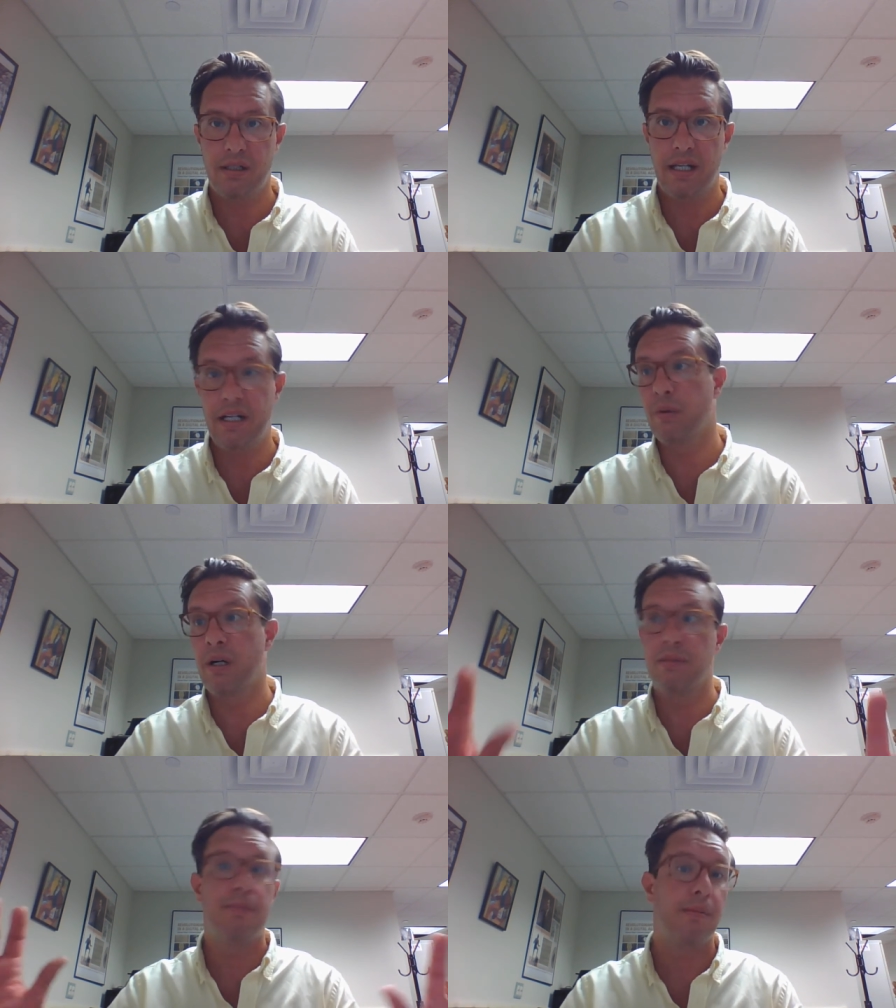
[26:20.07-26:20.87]

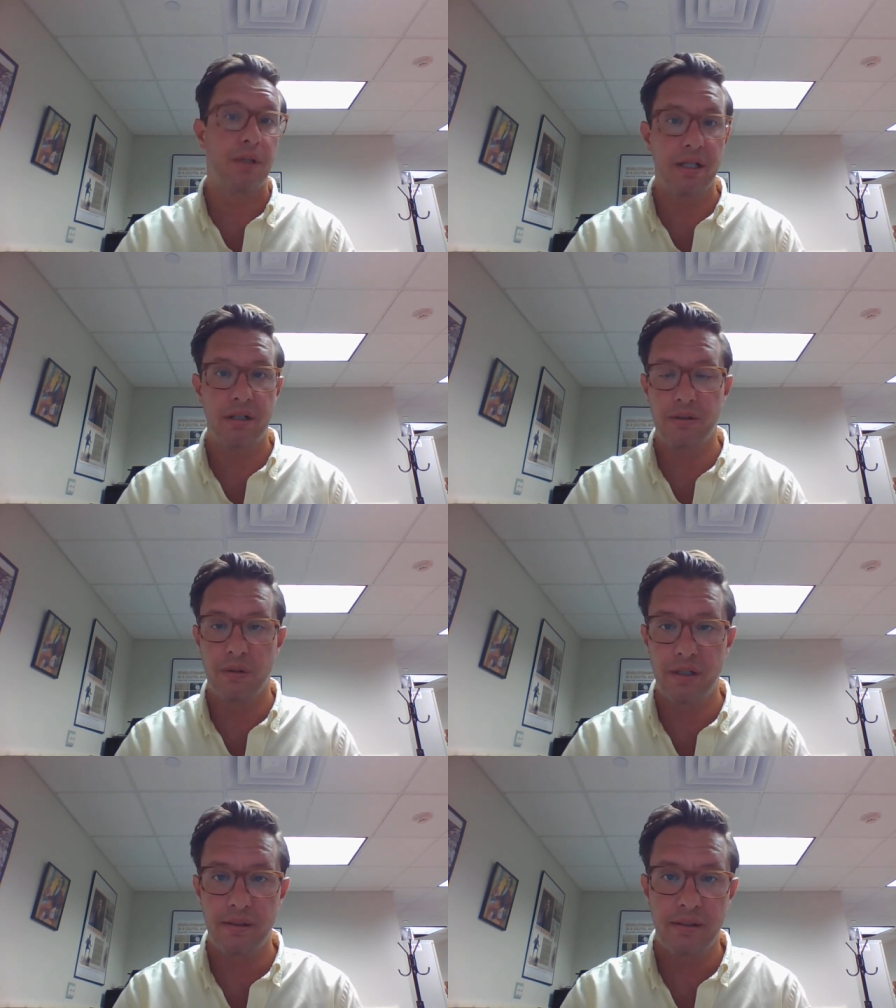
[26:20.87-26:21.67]
anywhere in public
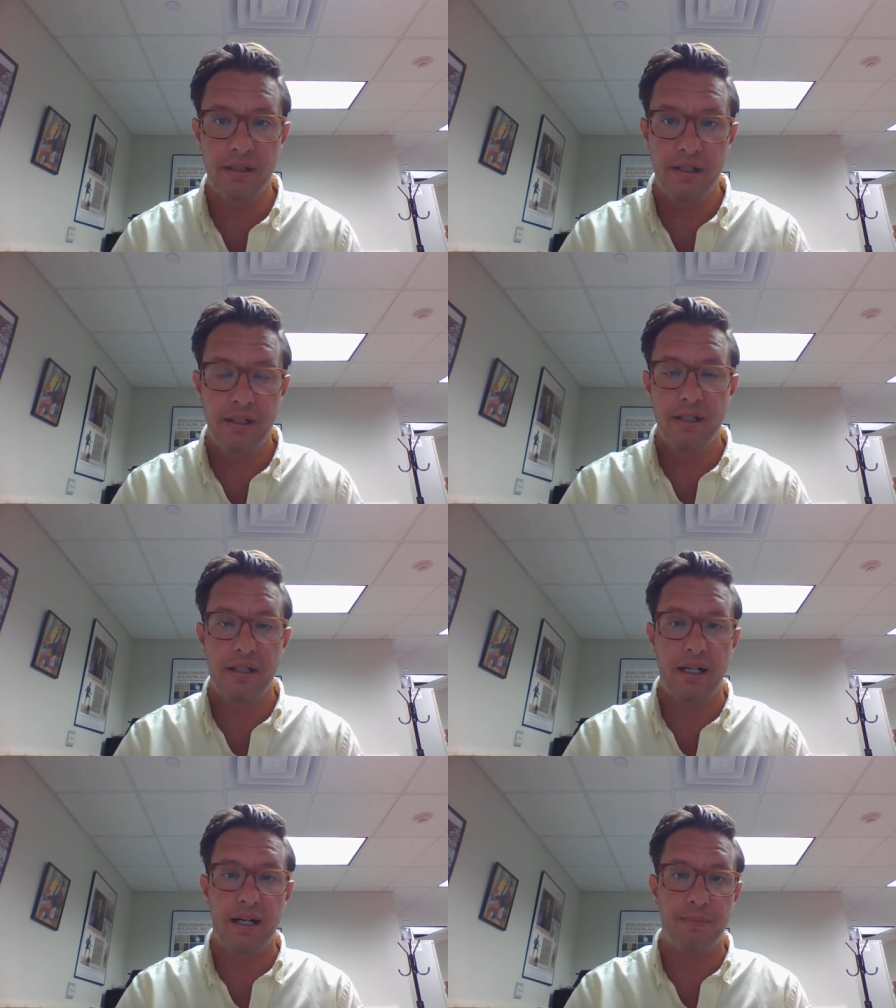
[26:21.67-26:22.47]
or in
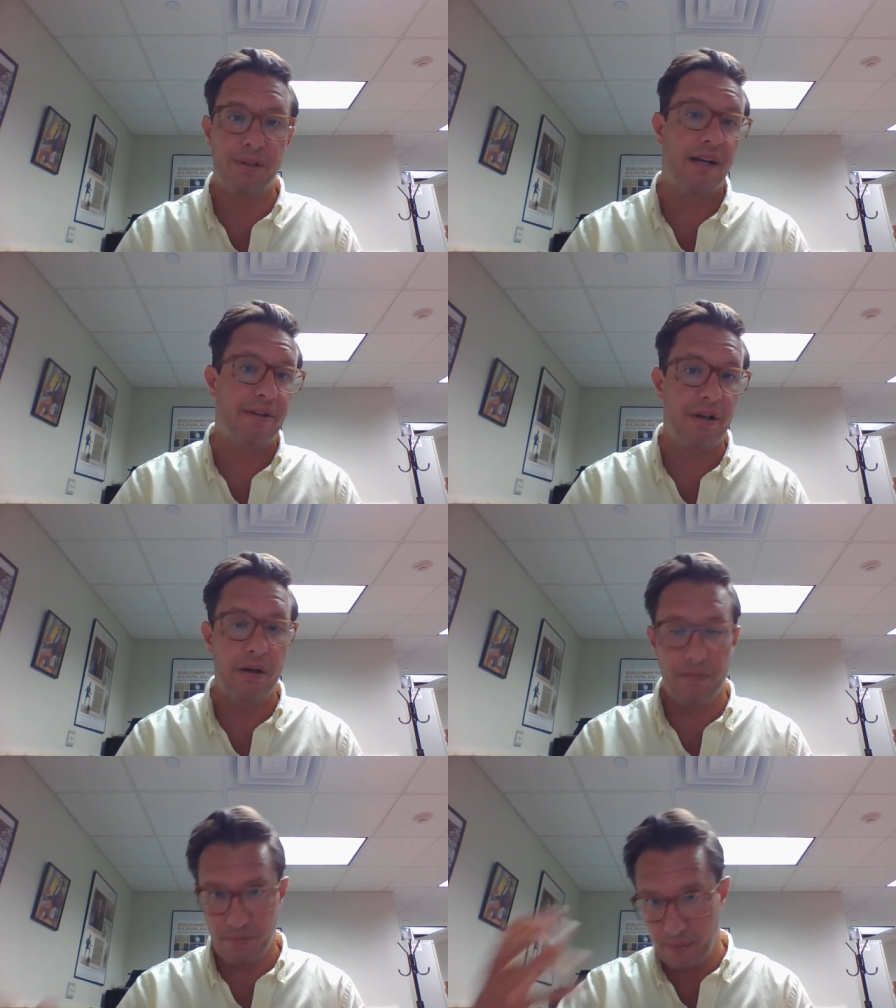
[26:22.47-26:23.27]
private
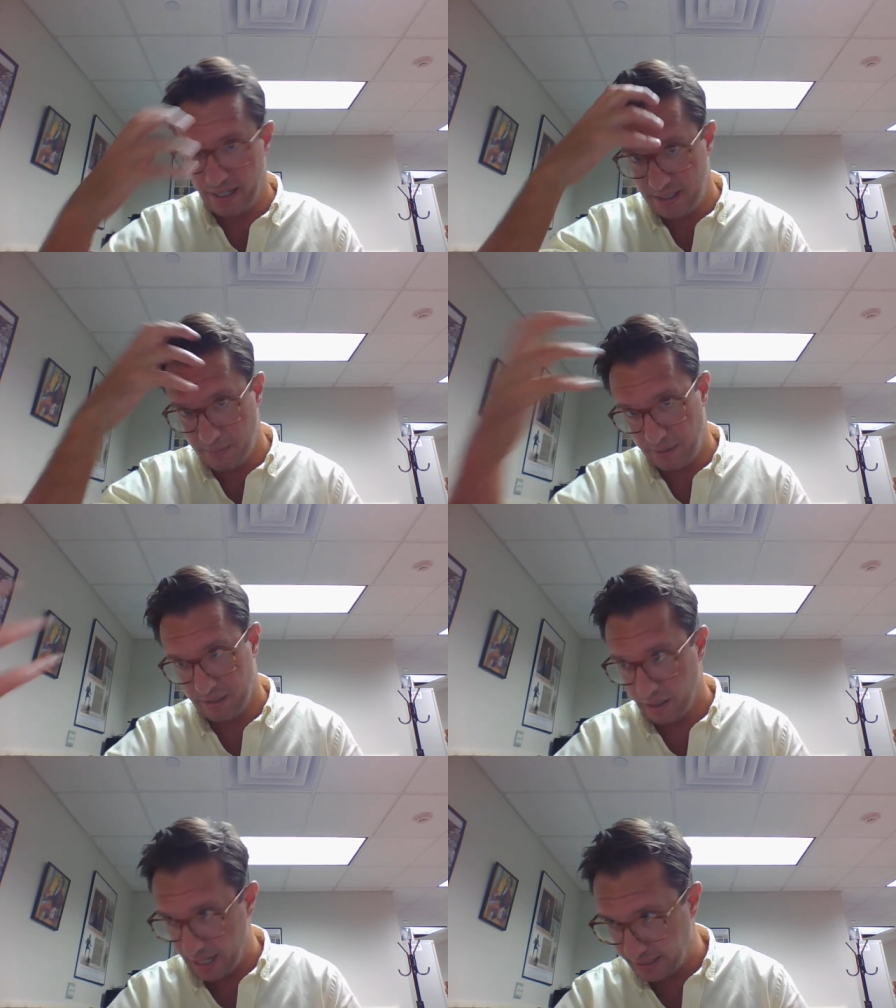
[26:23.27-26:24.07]
homes by tipping
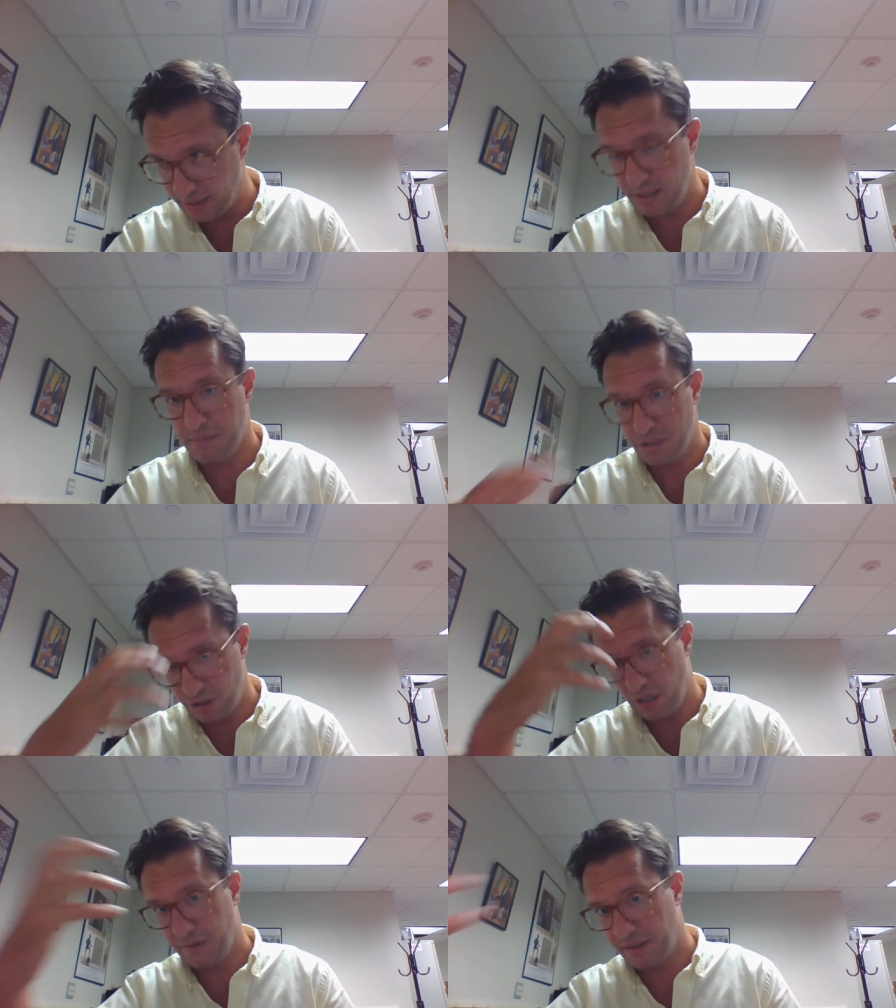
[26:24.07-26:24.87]
their hat to them and
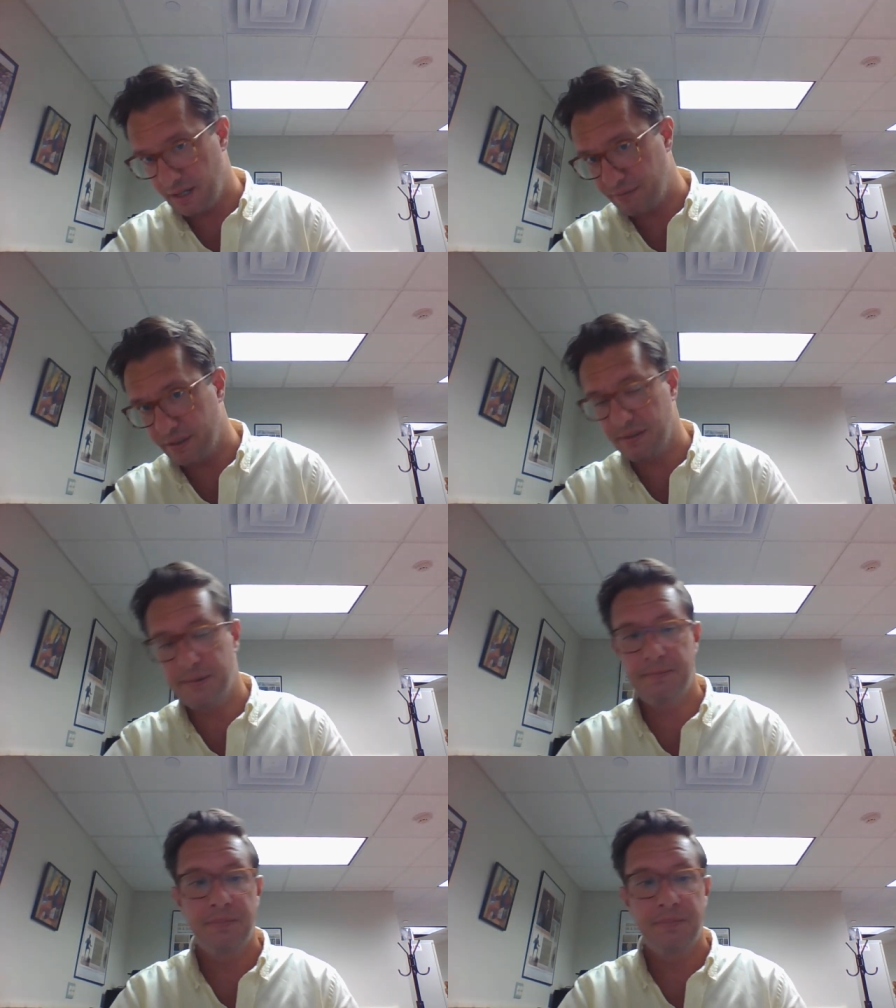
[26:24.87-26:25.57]
showing deference.